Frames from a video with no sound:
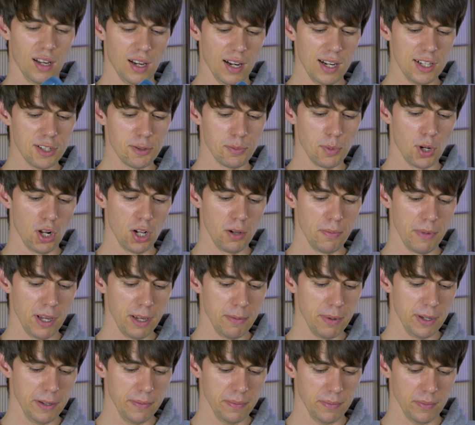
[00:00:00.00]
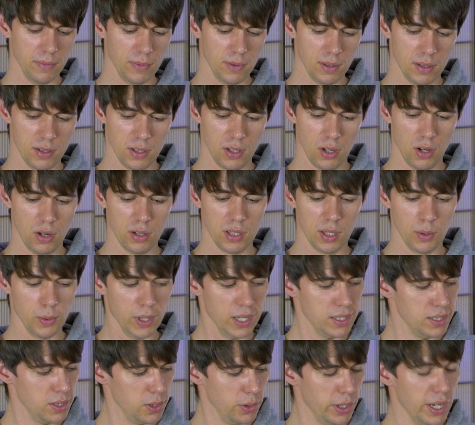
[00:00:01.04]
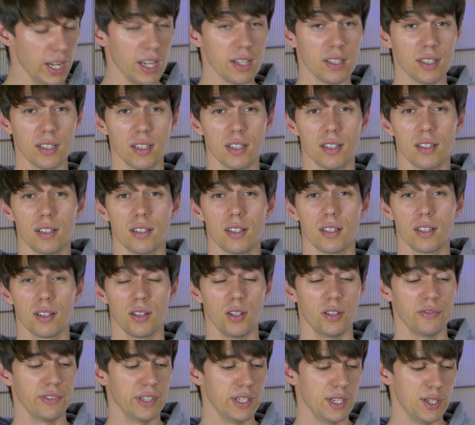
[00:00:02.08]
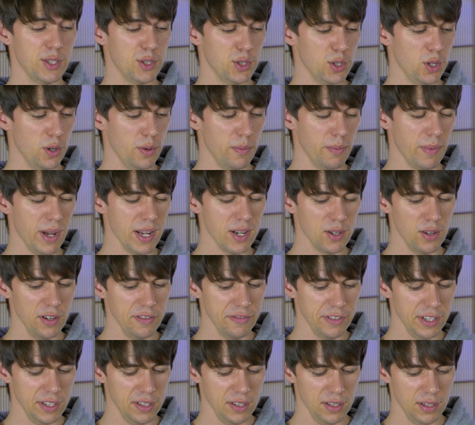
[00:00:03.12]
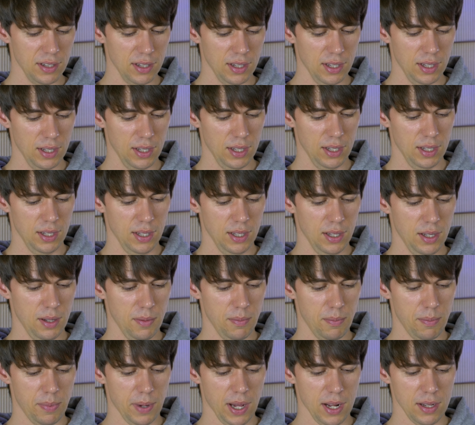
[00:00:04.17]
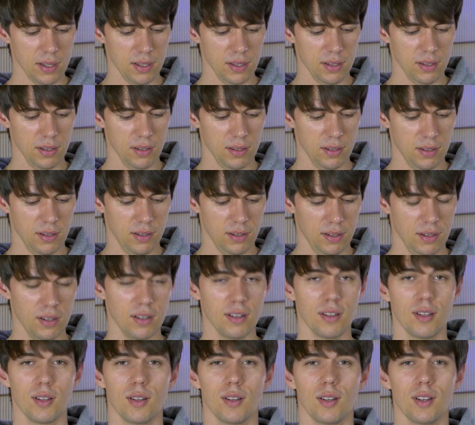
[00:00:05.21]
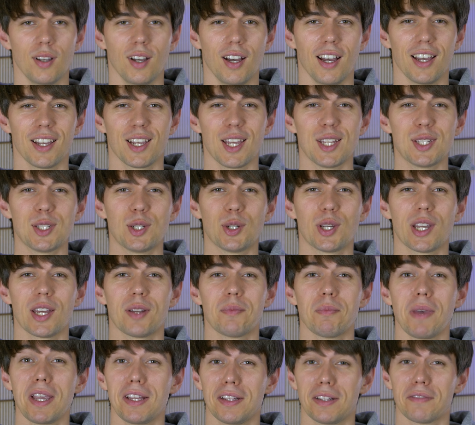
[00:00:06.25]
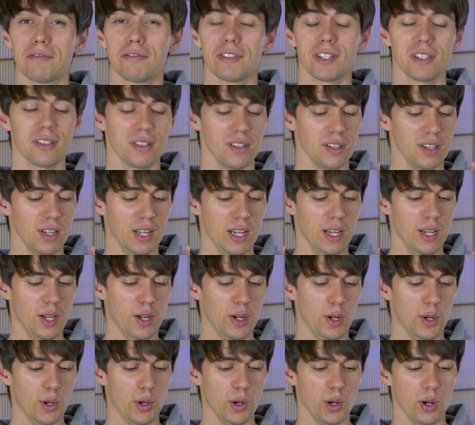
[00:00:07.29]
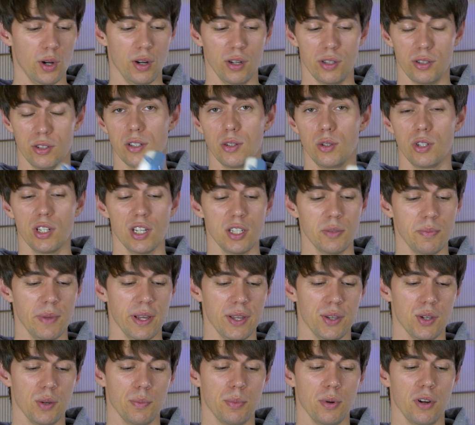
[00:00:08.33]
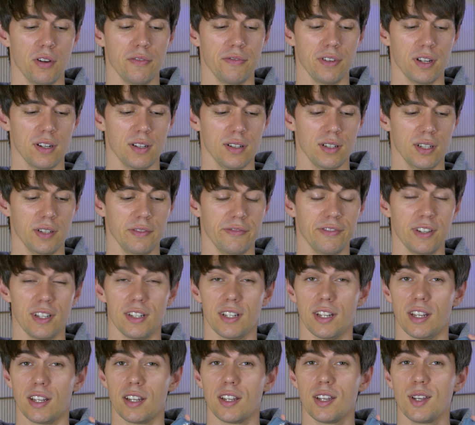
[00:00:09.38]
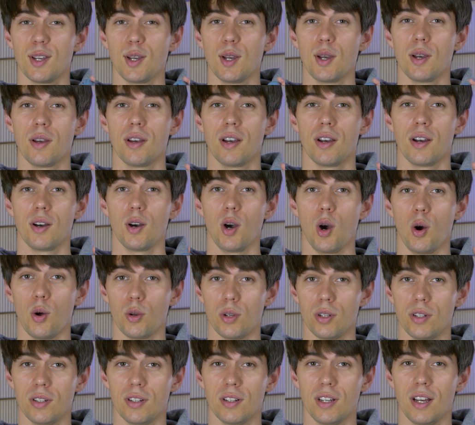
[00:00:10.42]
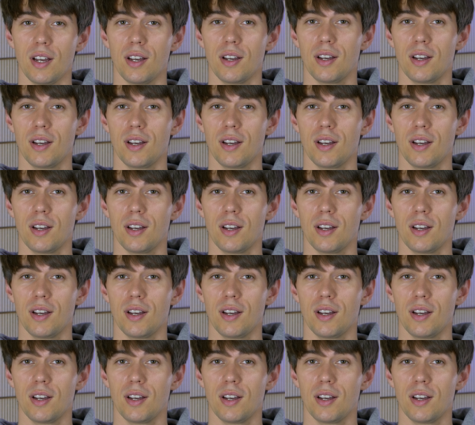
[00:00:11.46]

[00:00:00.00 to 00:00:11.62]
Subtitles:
Little small maybe, so the ones you get in the convenience store might not fit, but I guess you can make them fit, or you just make your perfectly fitting own